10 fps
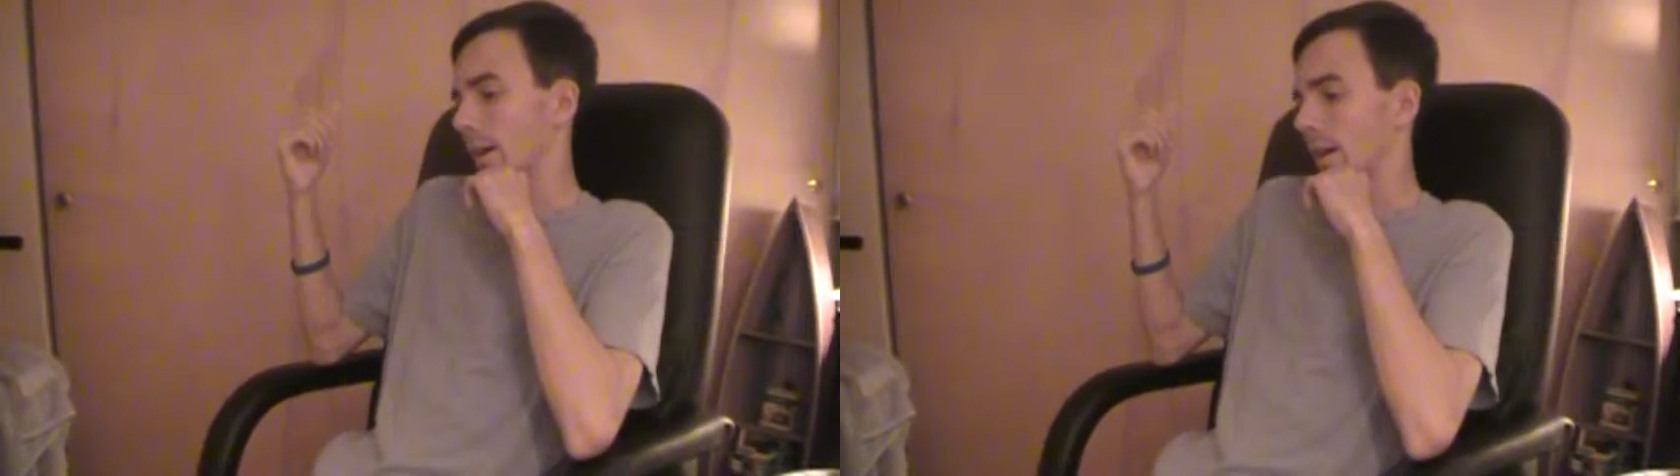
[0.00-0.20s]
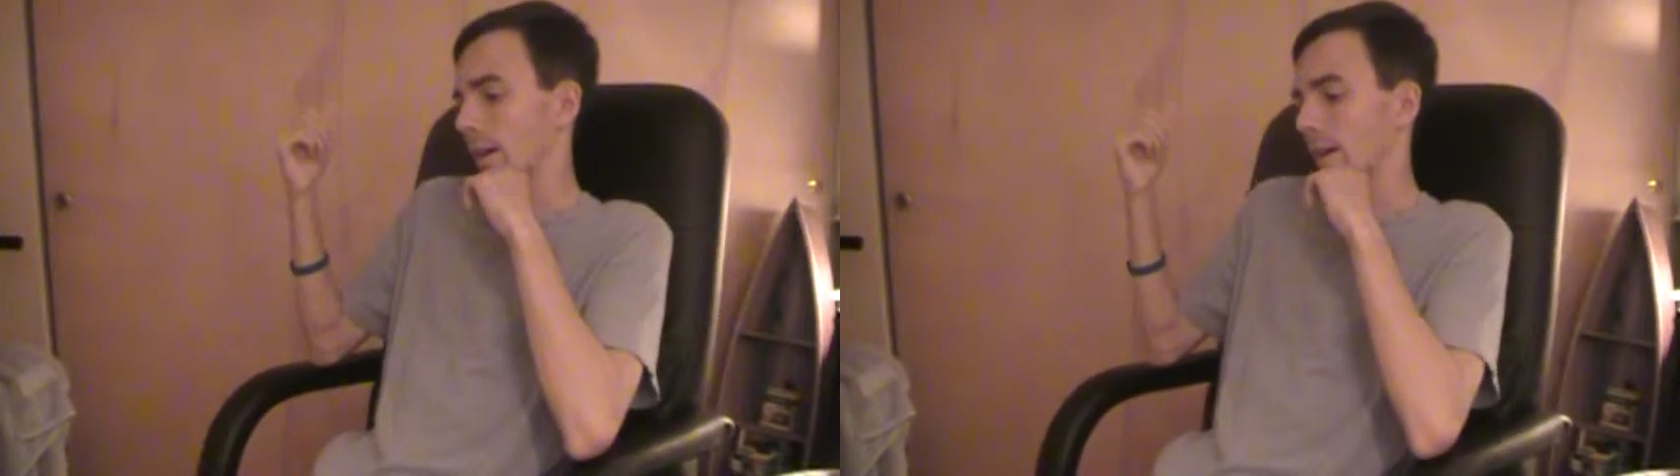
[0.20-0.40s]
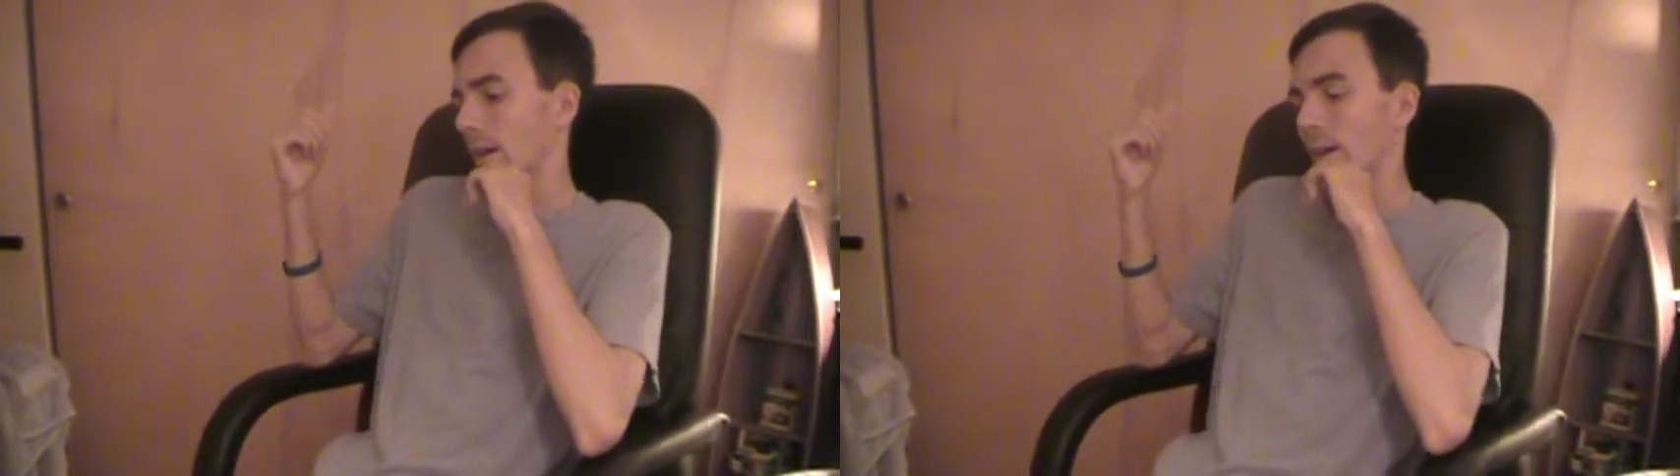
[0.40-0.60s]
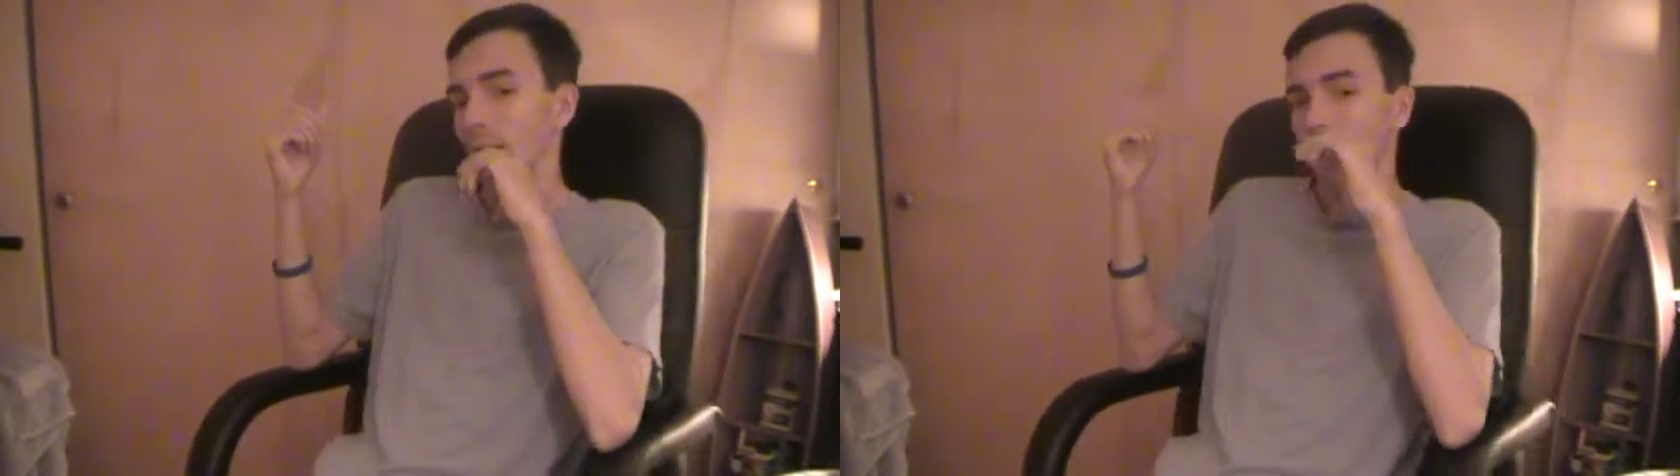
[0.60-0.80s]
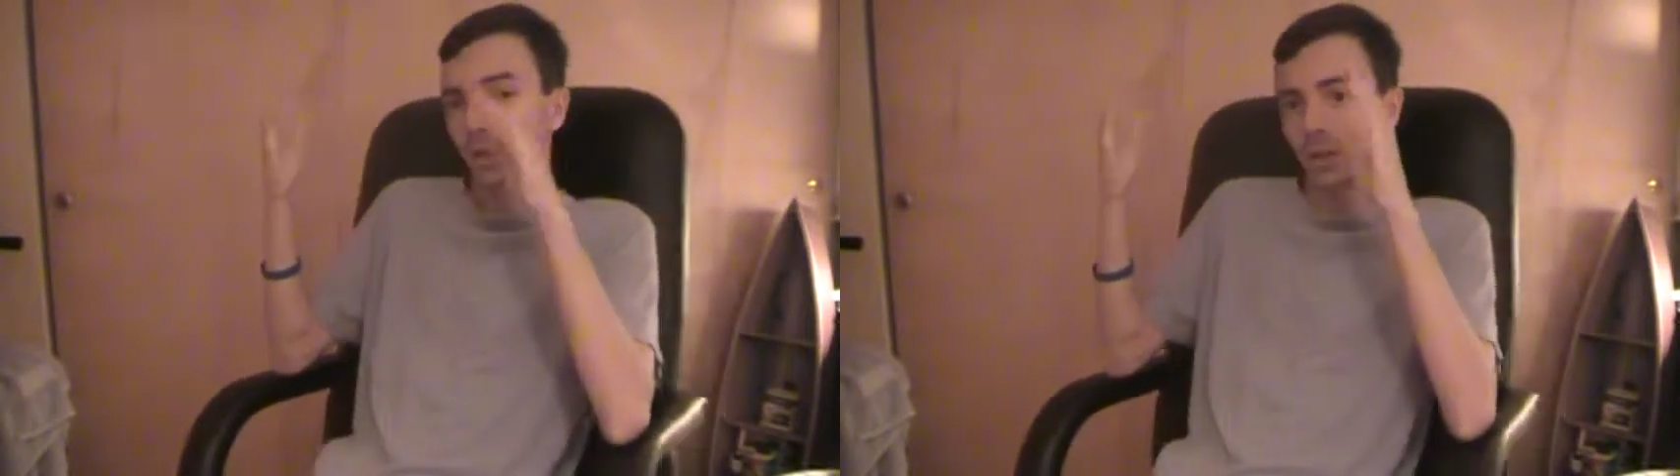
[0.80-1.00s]
and I
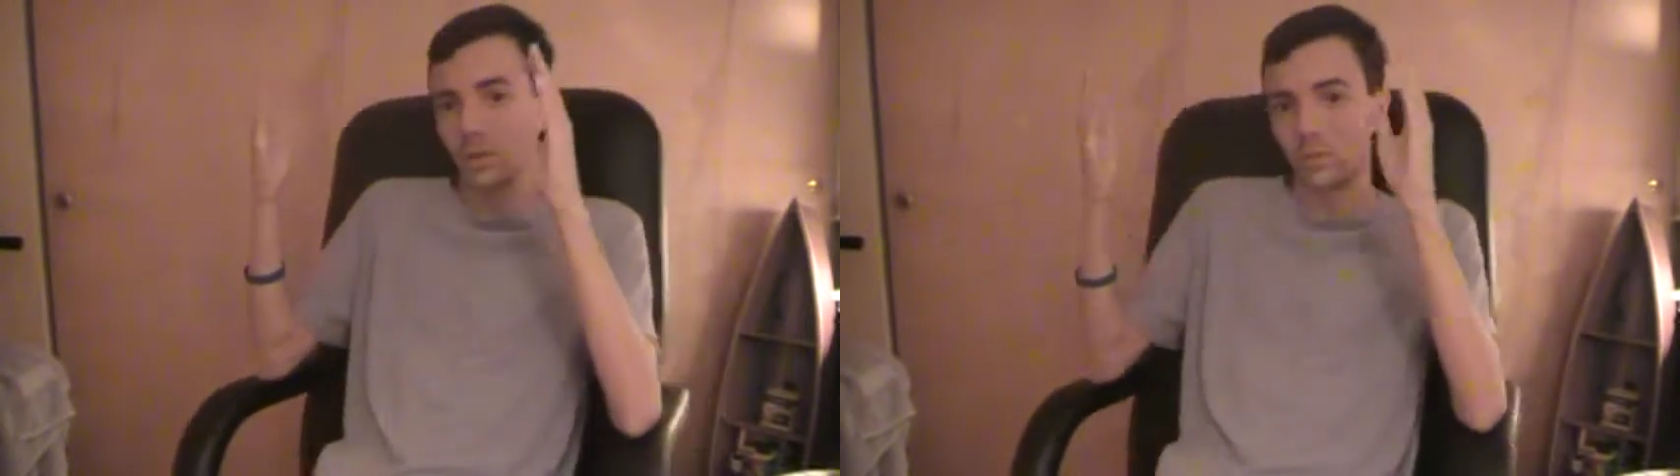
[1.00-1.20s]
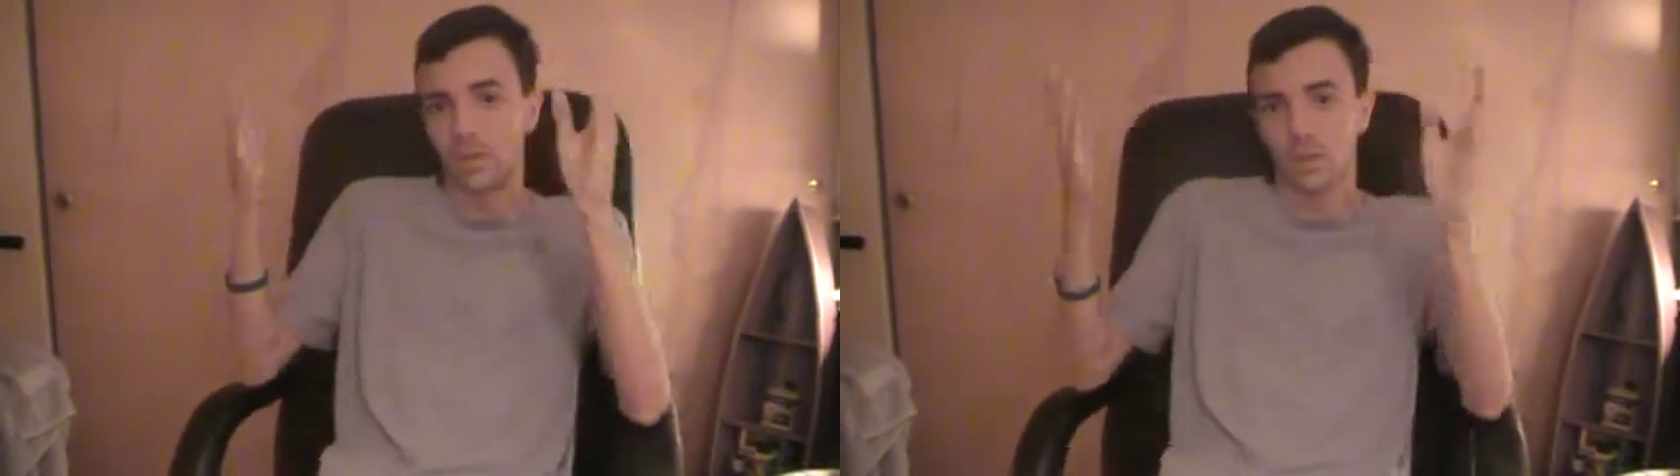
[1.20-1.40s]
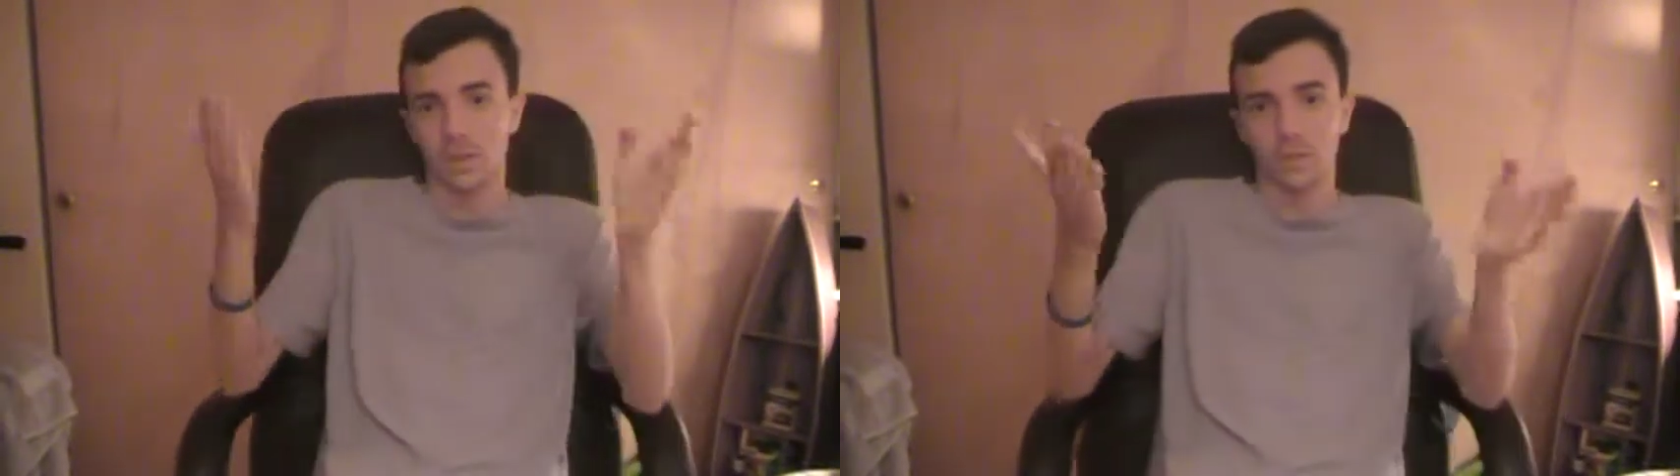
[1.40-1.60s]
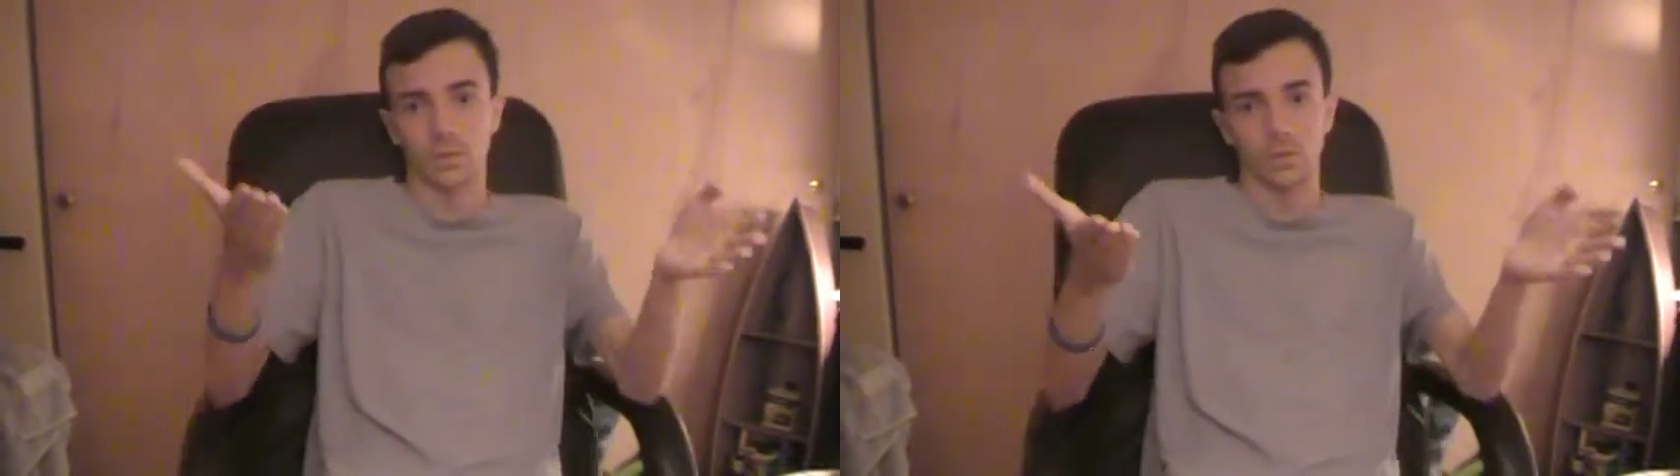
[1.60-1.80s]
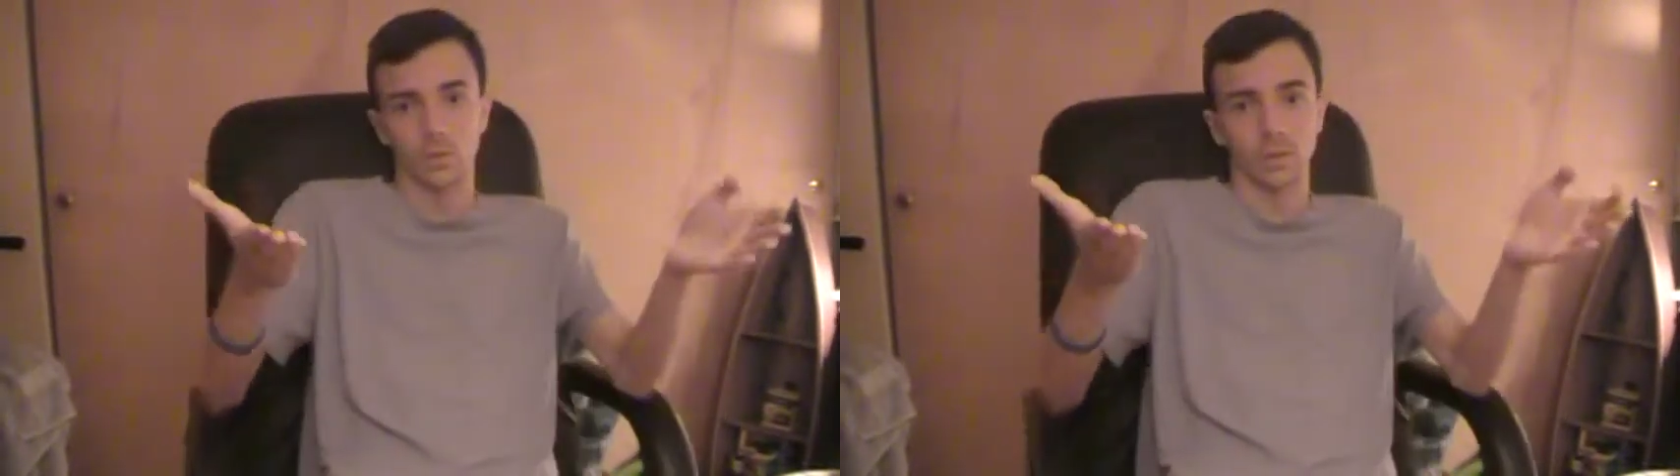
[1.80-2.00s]
thank you guys
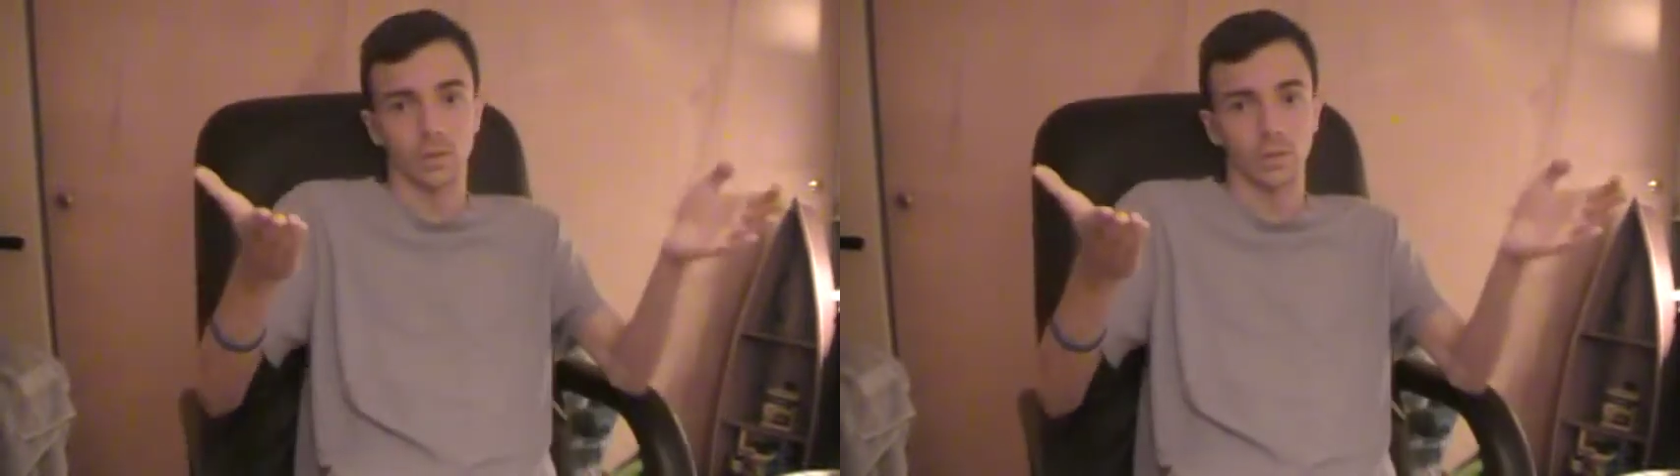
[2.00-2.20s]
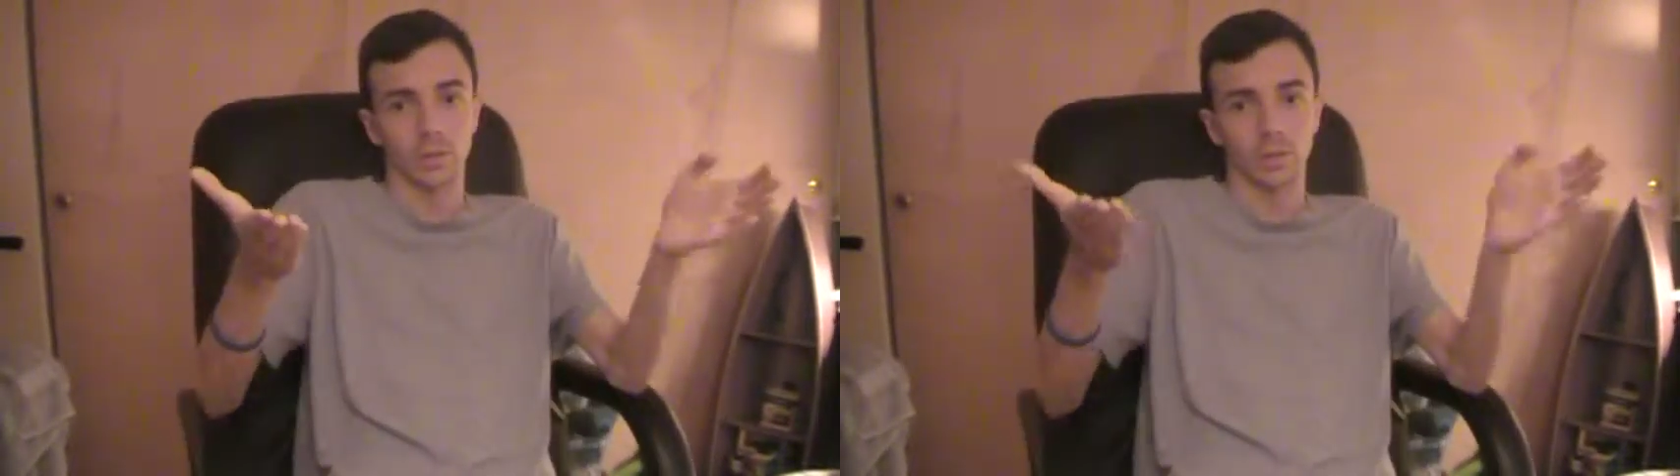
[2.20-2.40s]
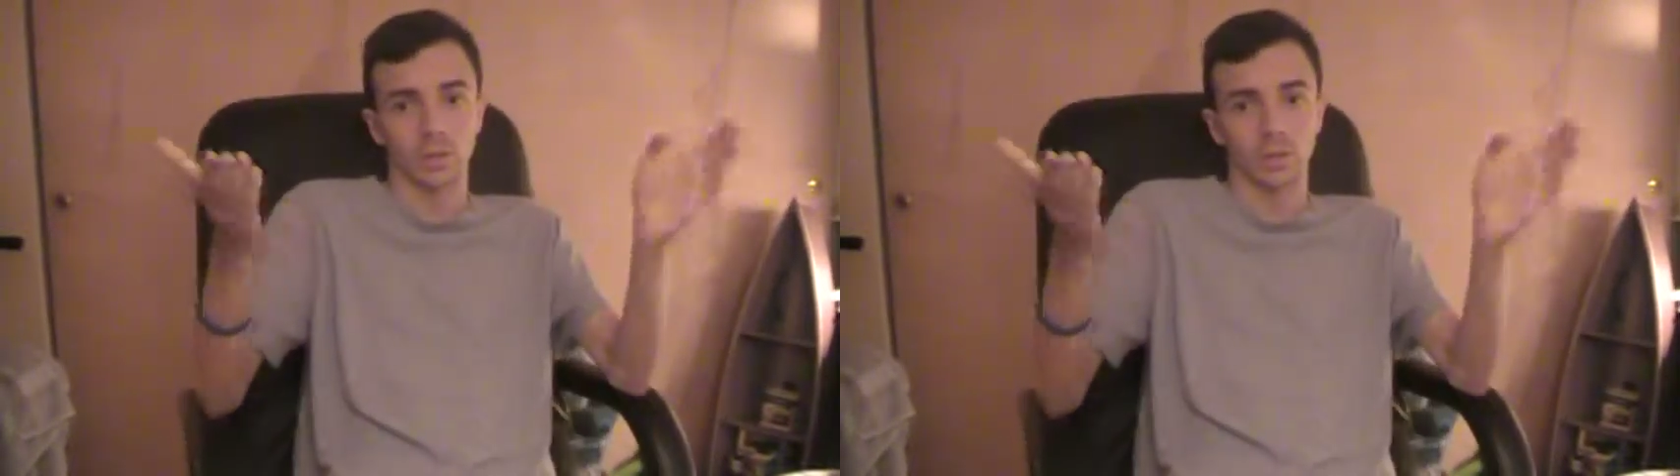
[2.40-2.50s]
for whoever keeps